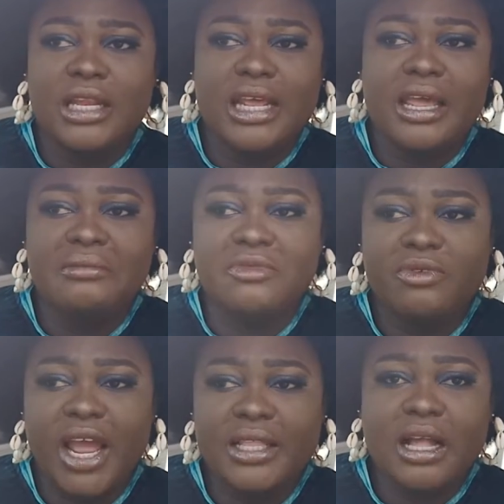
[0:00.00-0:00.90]
Then
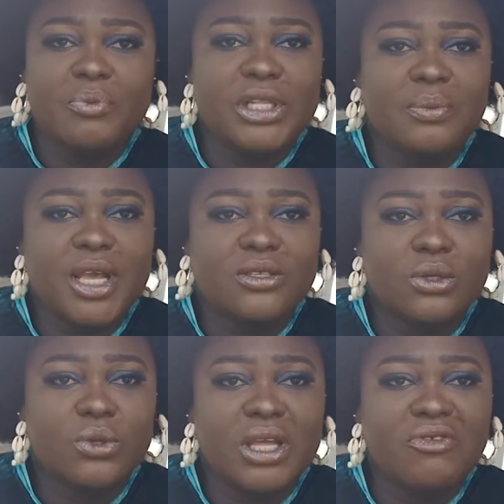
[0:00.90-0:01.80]
right now, PDP has
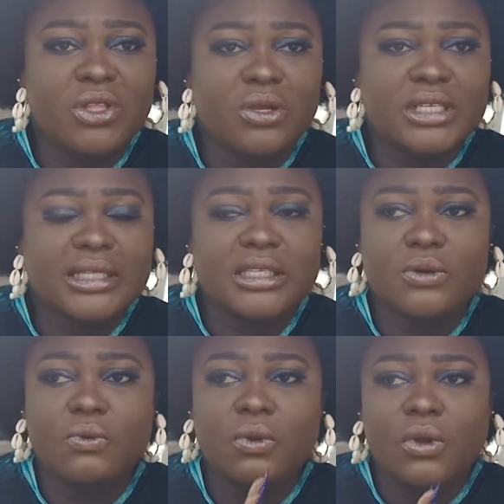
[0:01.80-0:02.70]
also given us
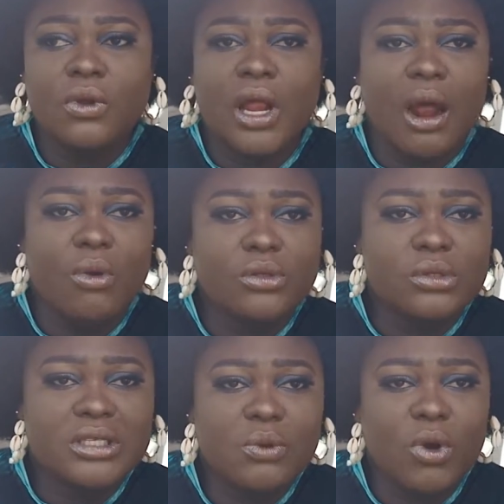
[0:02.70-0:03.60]
Atiku. I want
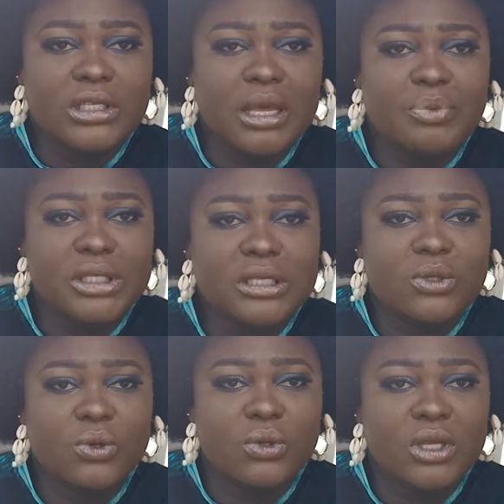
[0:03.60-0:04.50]
to see what APC
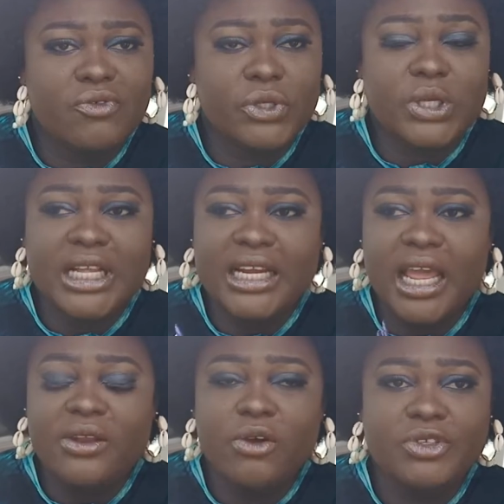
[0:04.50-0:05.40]
is going to give us. Because at the
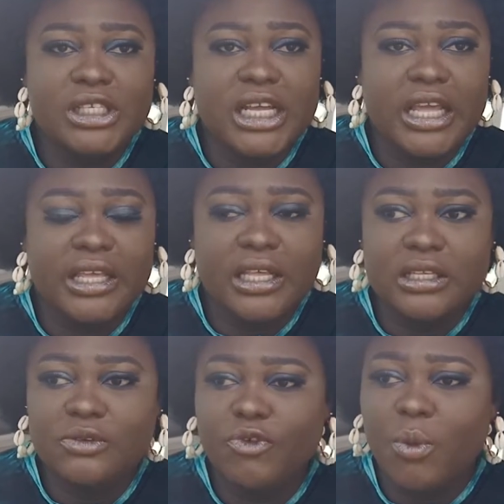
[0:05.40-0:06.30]
end of the day,
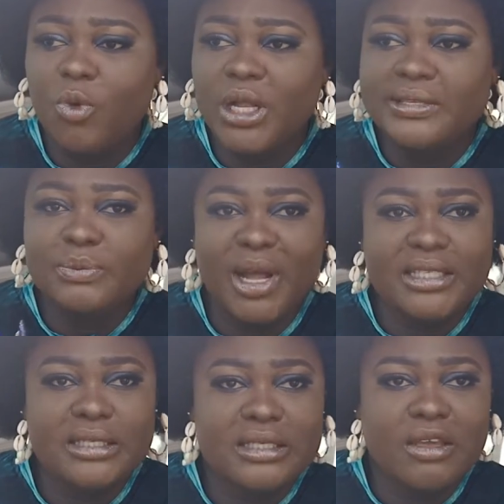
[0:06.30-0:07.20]
it's from what these
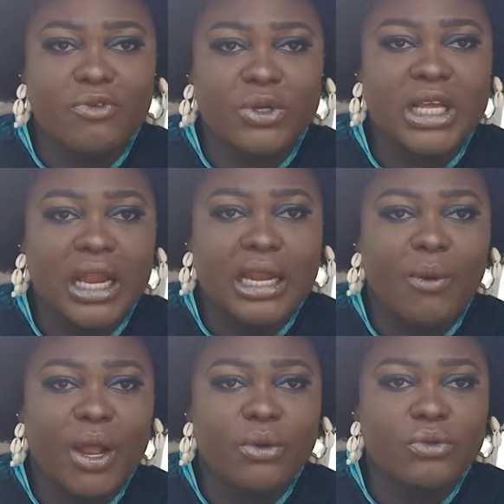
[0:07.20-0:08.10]
parties give us
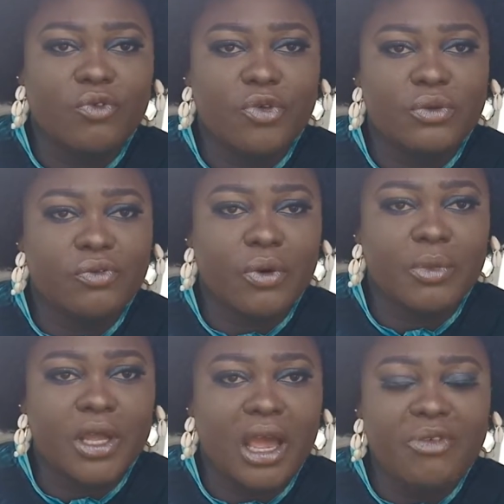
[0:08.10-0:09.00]
that we're going to vote from.
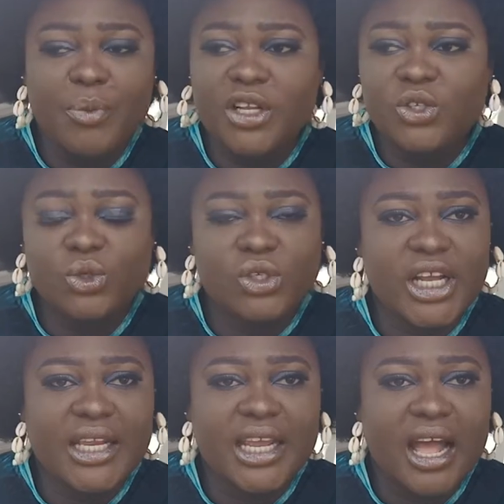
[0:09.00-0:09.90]
Everybody should
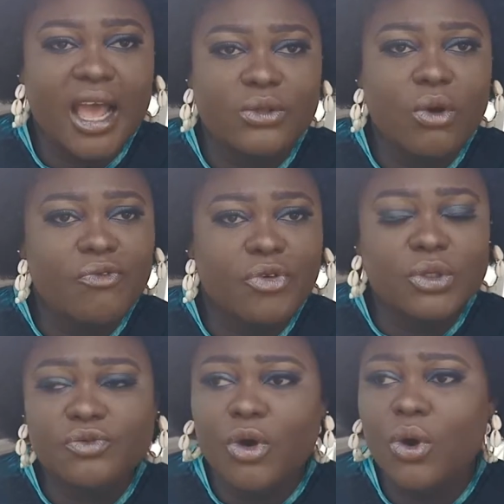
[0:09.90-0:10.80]
shine their eye. Don't
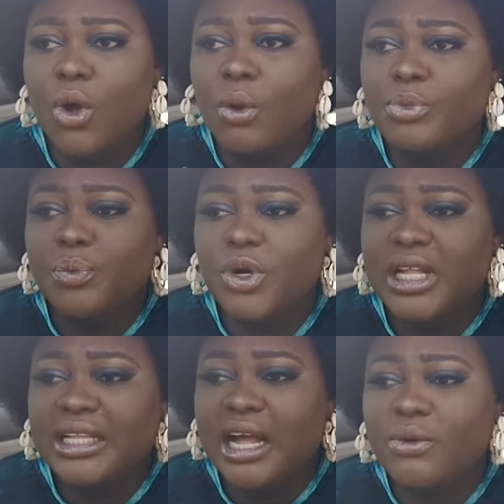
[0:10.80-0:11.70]
vote for people
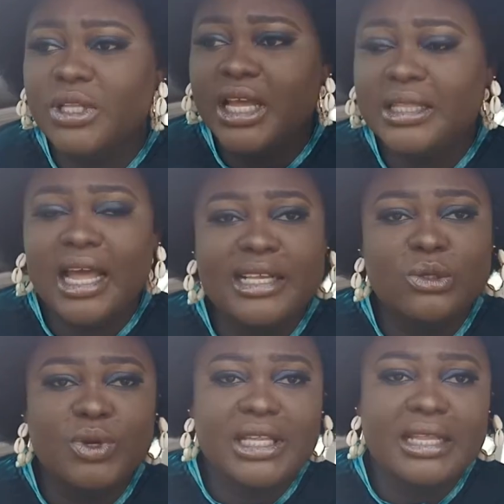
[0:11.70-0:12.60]
that are going to entice
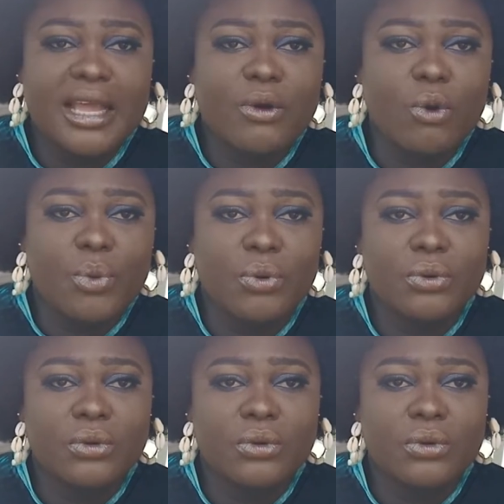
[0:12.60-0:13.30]
you with 10-10 Kobo.